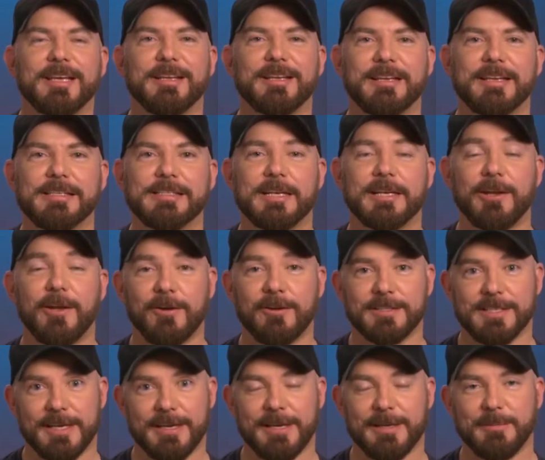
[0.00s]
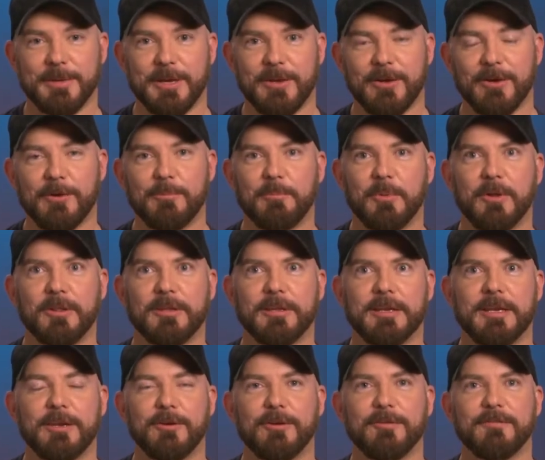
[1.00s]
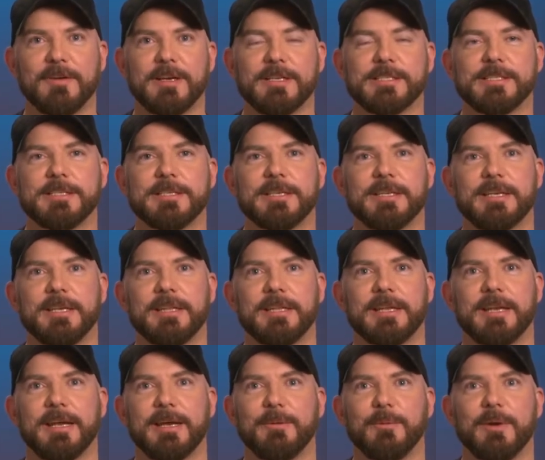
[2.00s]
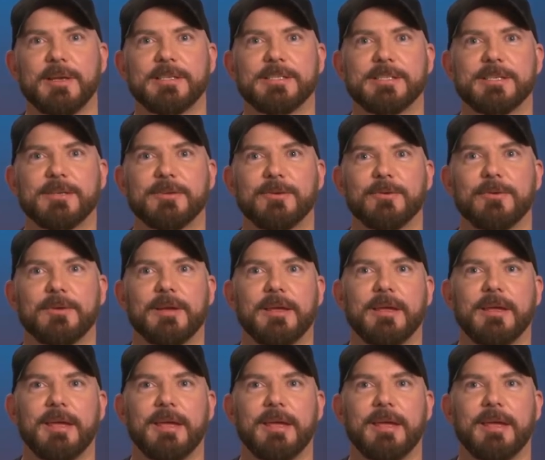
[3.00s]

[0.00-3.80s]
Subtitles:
it is a long time ago, but the university that I went to,